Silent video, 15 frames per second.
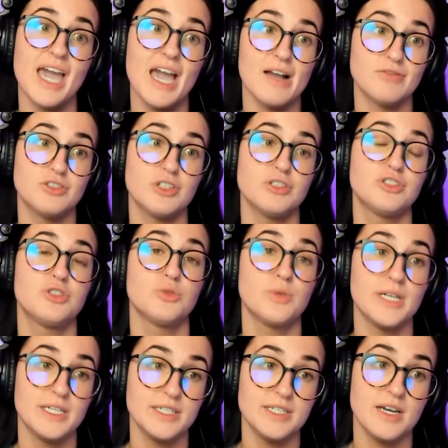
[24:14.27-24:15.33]
after
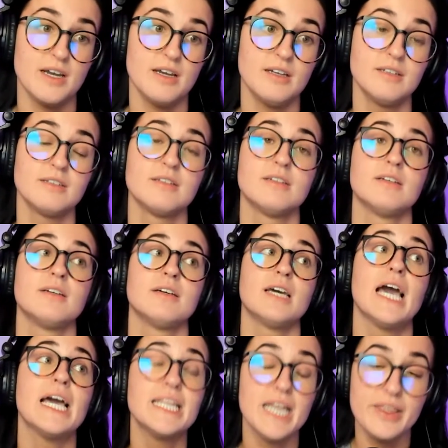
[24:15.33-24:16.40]
Dorinda
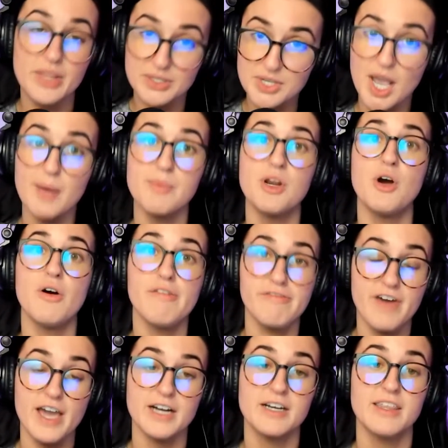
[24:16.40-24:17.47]
and then the domino
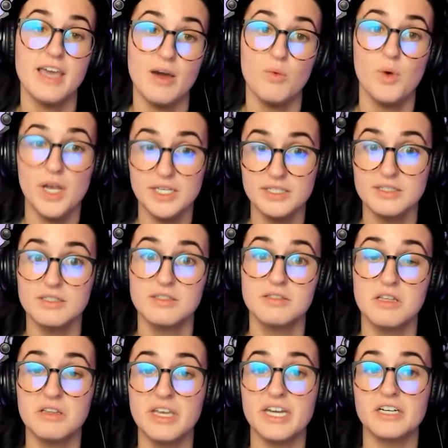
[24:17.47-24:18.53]
effect that was
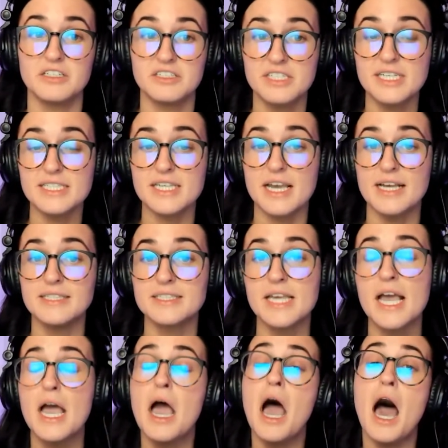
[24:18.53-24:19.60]
the later seasons.
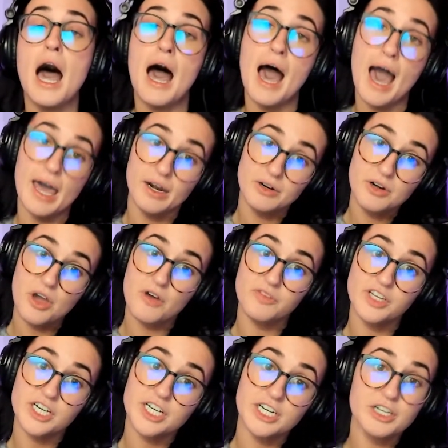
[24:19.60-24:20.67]
I don't know
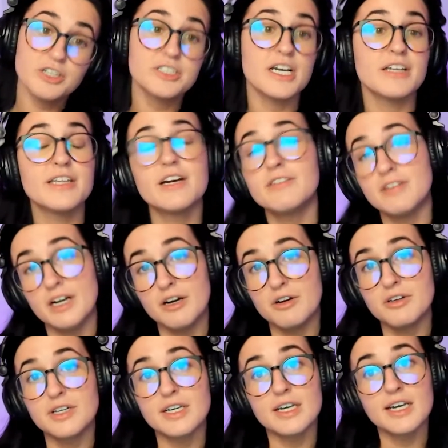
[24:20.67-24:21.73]
if they're going to go down that
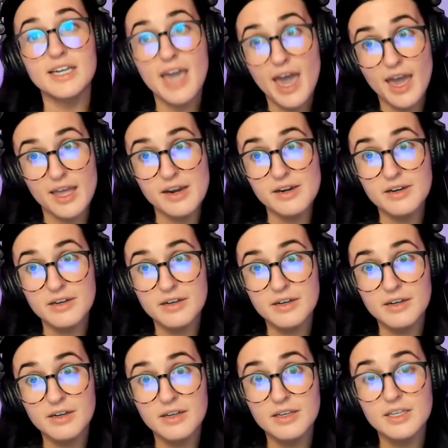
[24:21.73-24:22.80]
road again.
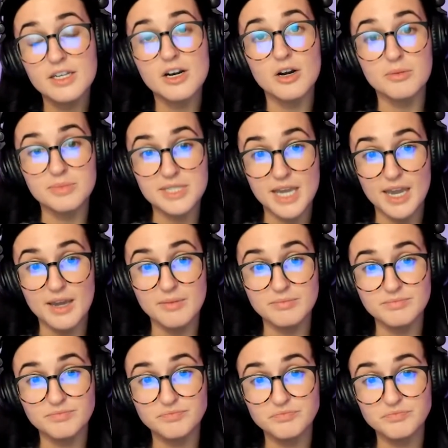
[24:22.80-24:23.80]
You know what I'm saying?